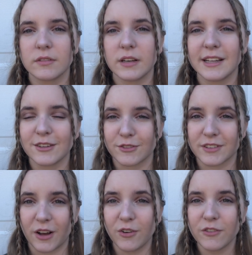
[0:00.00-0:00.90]

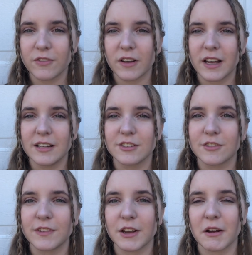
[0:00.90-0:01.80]
yourself and
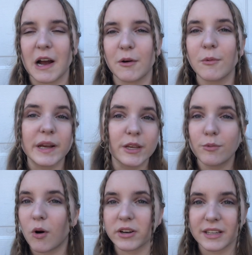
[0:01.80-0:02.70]
just figure out what you
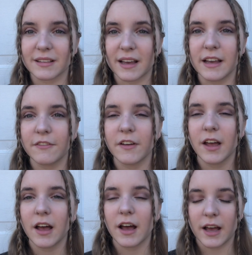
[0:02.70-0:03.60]
want in life
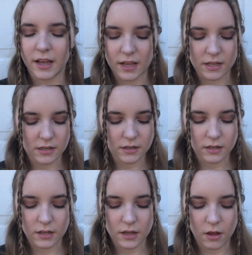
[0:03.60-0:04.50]
and
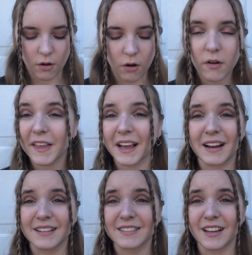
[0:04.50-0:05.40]
all that
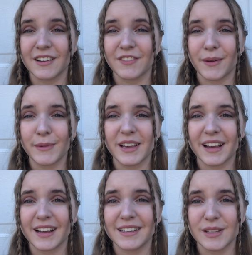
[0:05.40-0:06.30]
kind of stuff. I'm getting
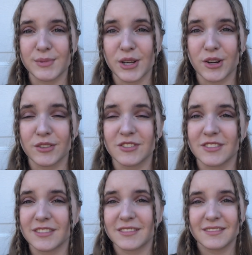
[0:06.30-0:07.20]
kind of deep here,
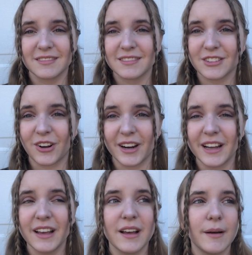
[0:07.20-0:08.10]
just sorry.
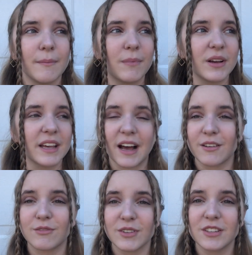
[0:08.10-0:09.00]
But
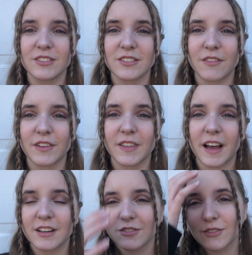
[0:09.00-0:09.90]
yeah, really just stuff like
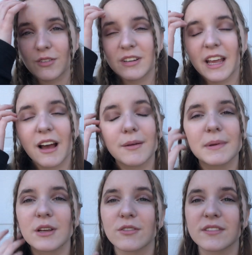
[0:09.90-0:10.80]
that, just learning how to
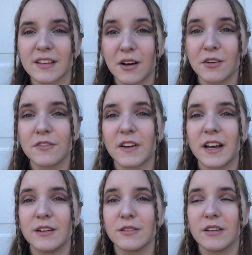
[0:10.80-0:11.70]
be yourself
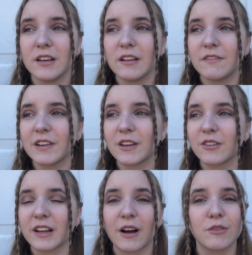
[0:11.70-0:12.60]
and
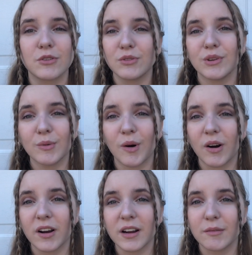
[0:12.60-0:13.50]
figuring out who you
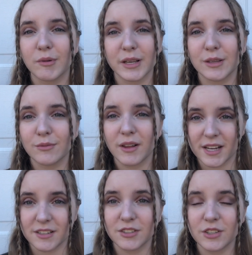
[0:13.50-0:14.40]
are and what you
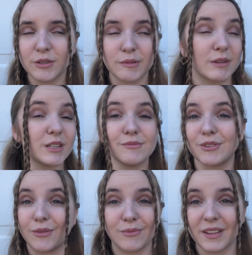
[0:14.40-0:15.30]
like to do and what you
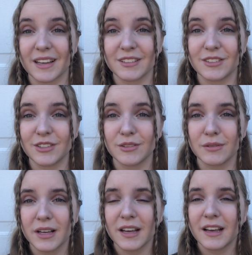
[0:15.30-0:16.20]
don't like to do,
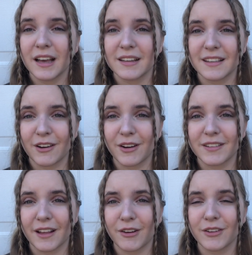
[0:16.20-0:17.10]
etc.,
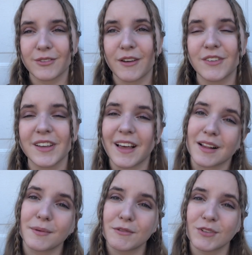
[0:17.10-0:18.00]
etc. So I feel like
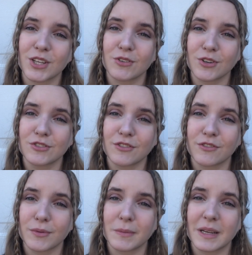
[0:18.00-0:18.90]
that's been really crucial
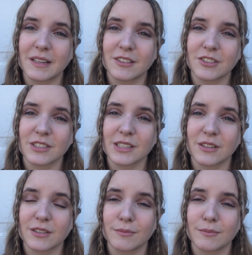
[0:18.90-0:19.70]
for me to just learn